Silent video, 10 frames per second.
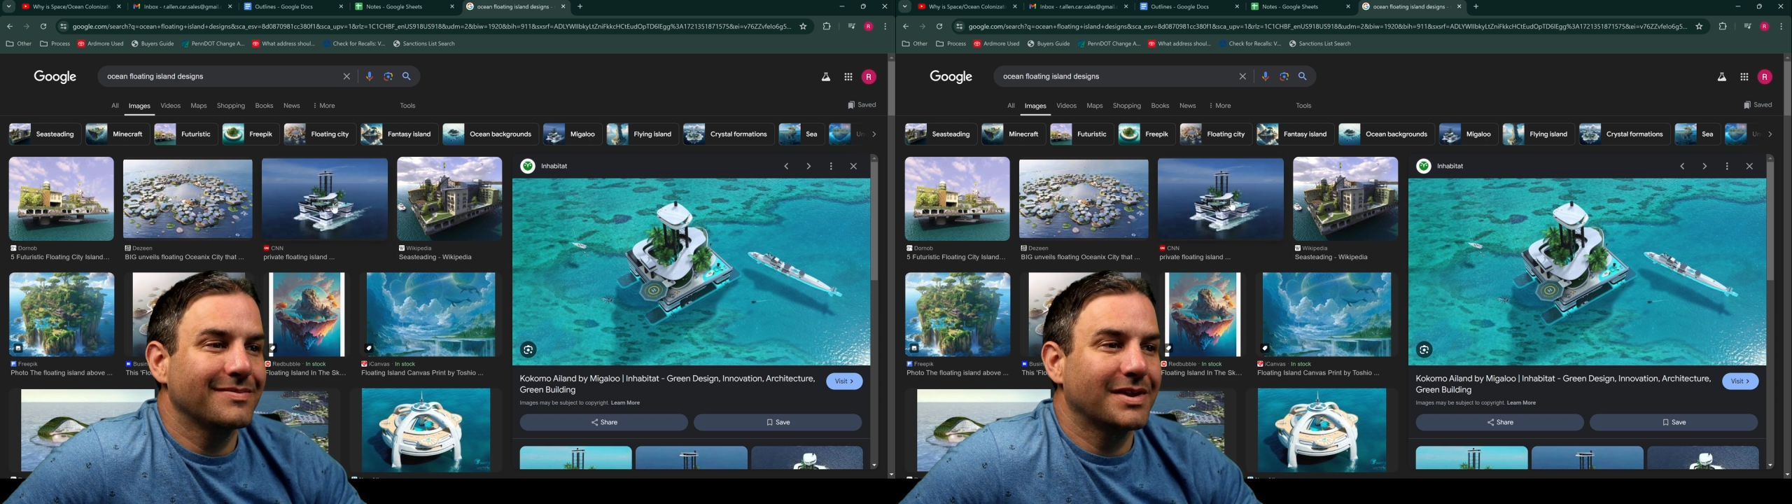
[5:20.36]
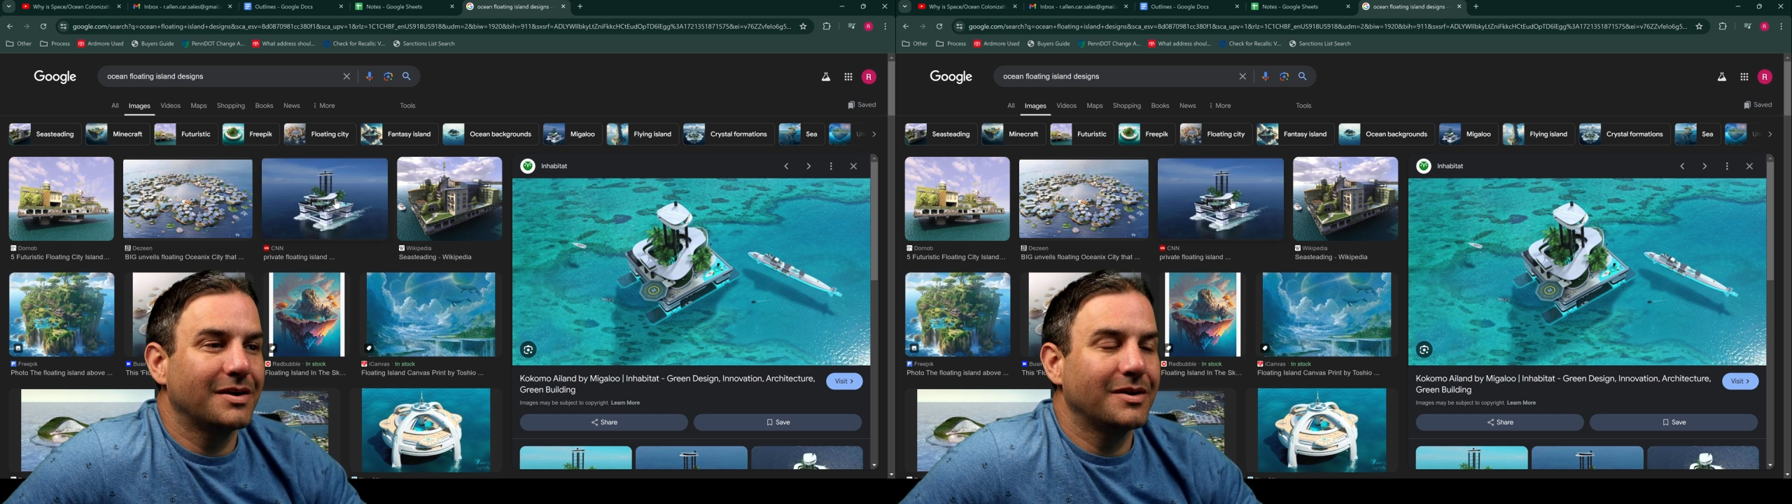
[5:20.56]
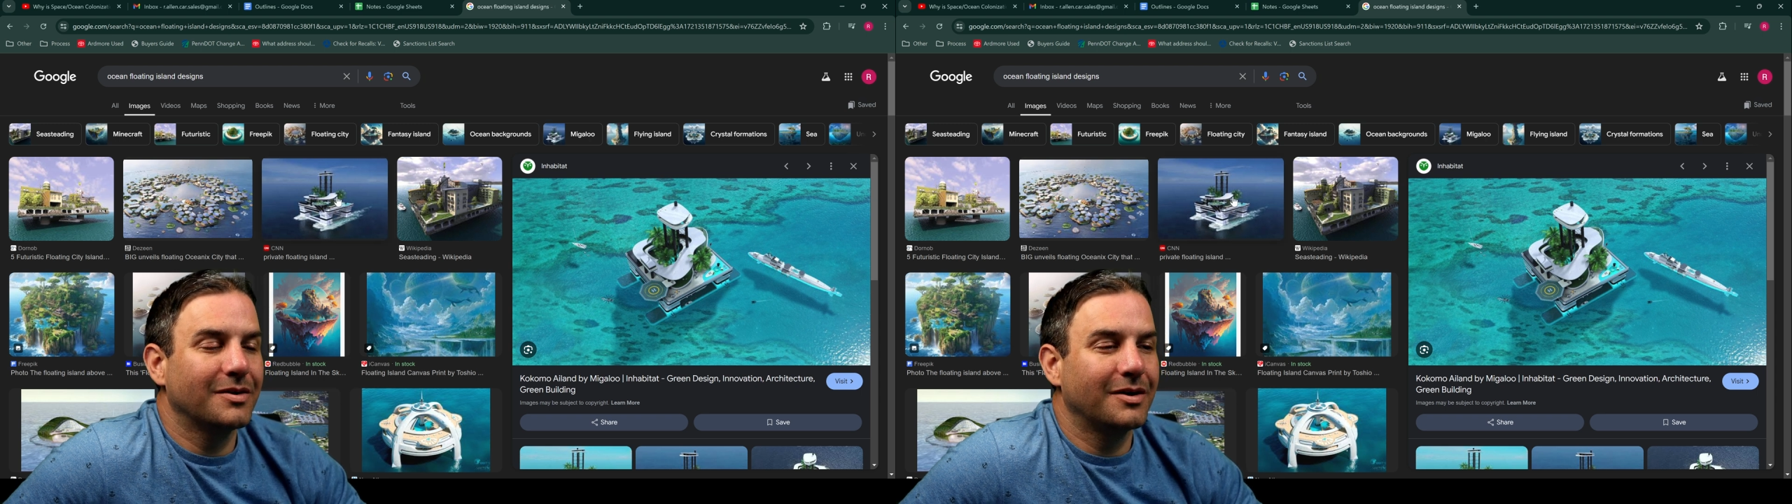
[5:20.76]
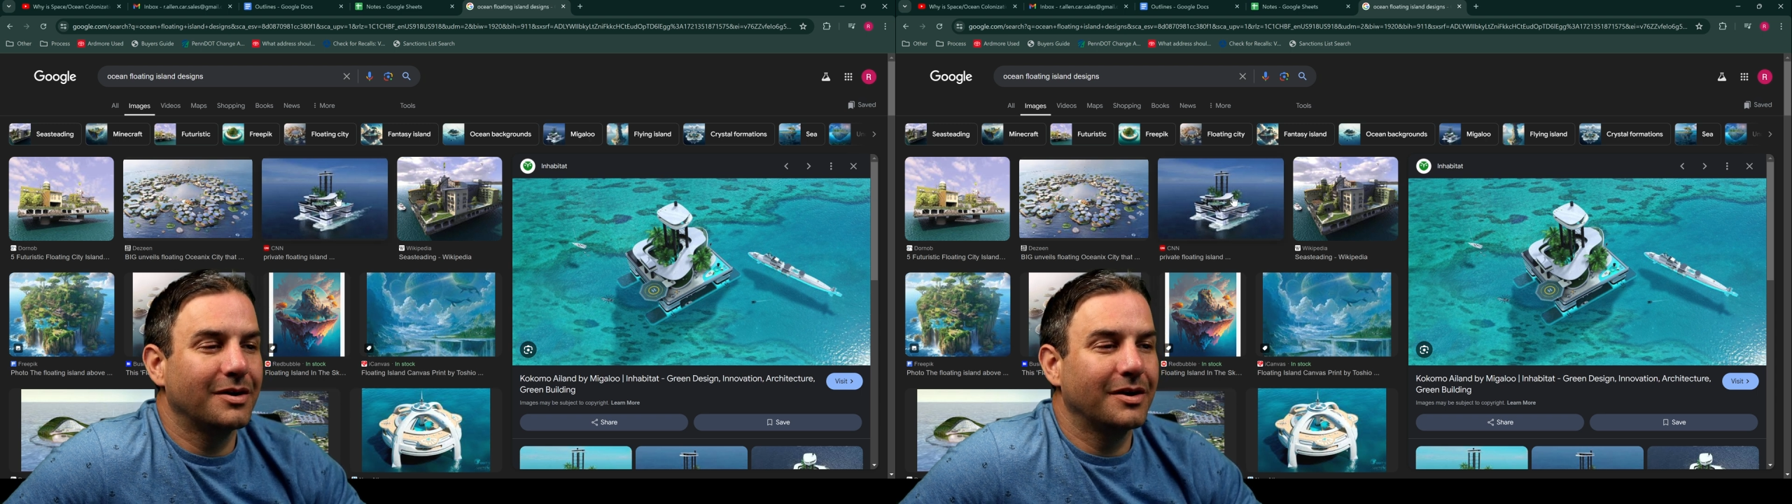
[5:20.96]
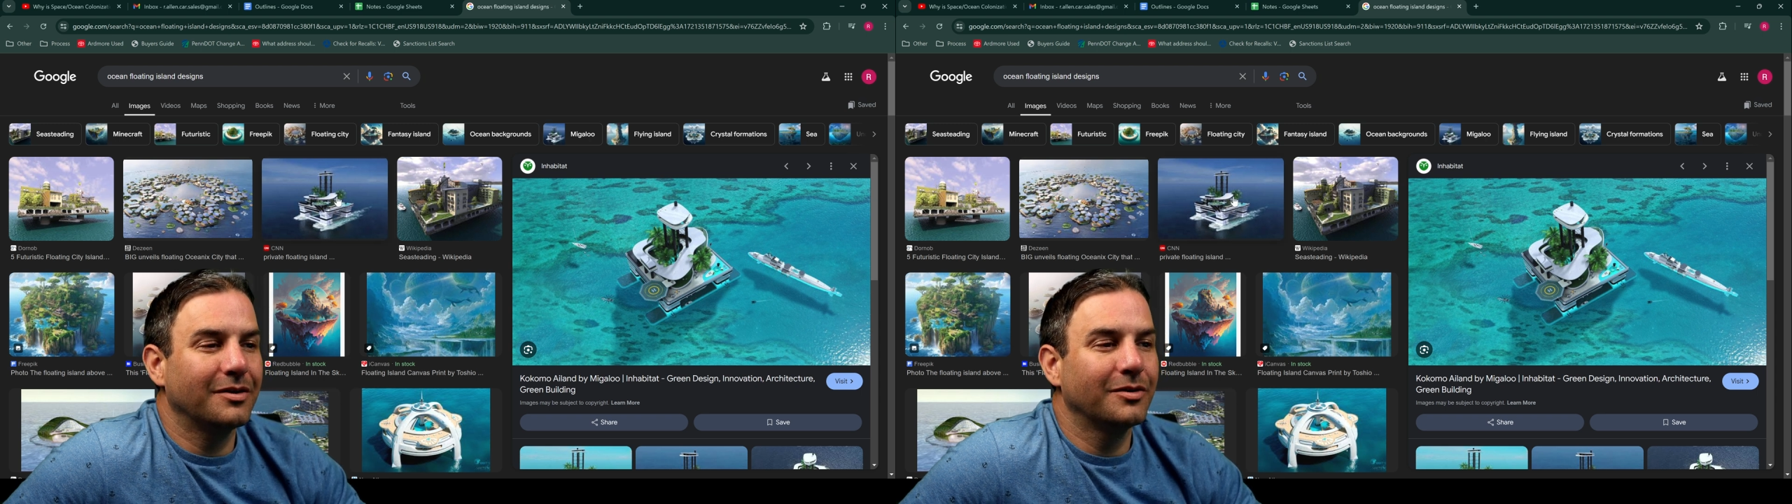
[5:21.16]

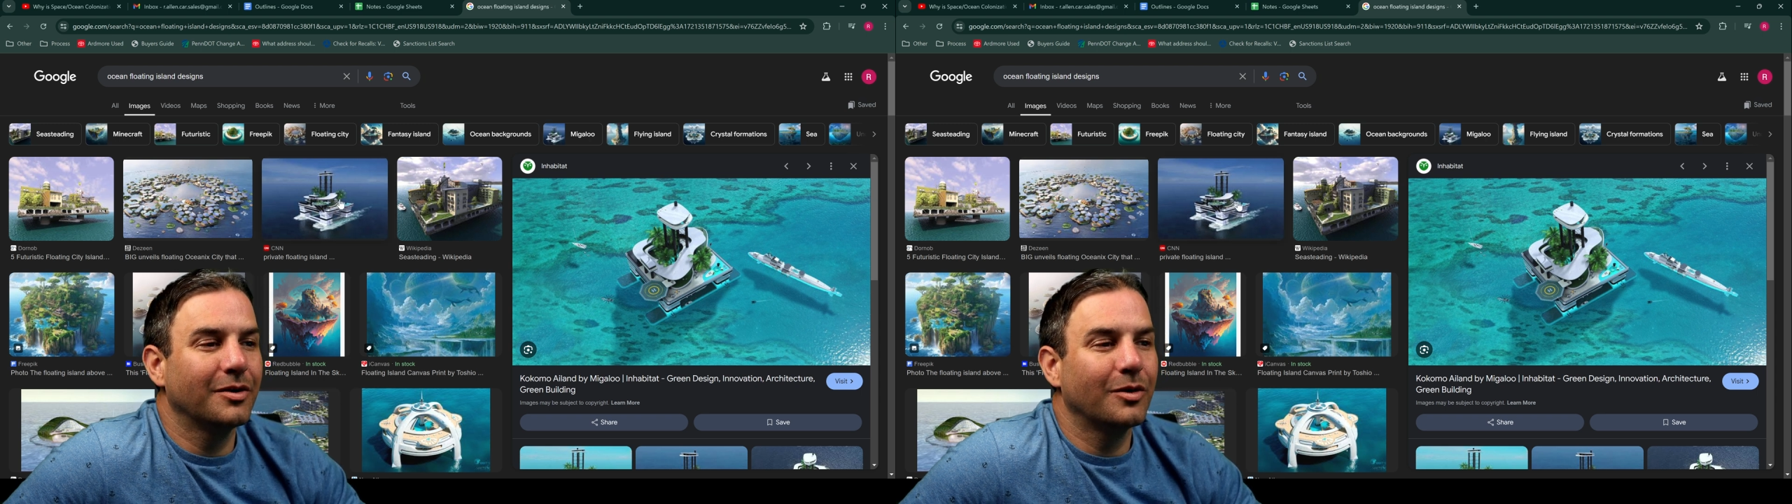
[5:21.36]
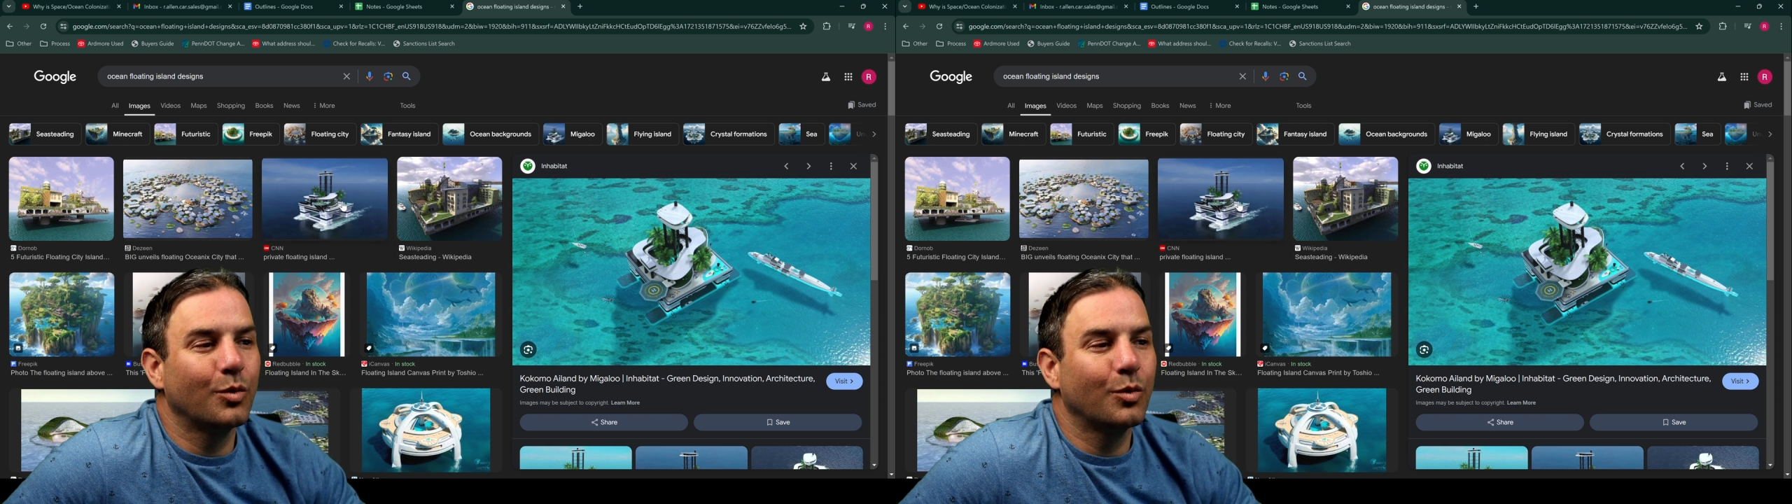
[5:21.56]
I don't know